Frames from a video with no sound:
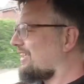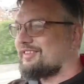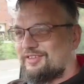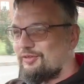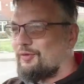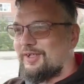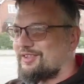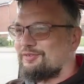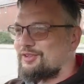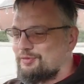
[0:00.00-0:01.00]
And it's so
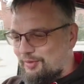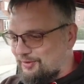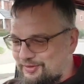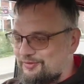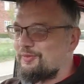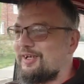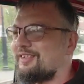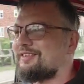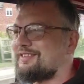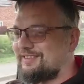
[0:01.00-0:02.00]
quick to respond as
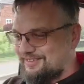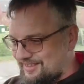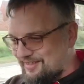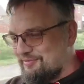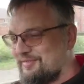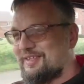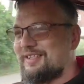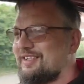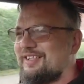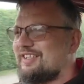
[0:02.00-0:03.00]
well. This is um,
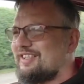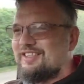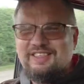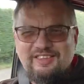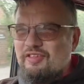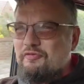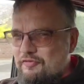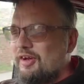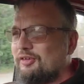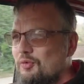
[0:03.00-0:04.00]

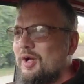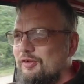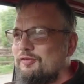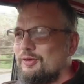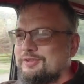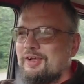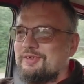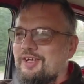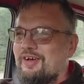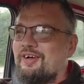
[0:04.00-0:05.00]
very well thought
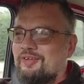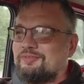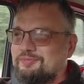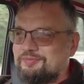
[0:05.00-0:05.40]
out car.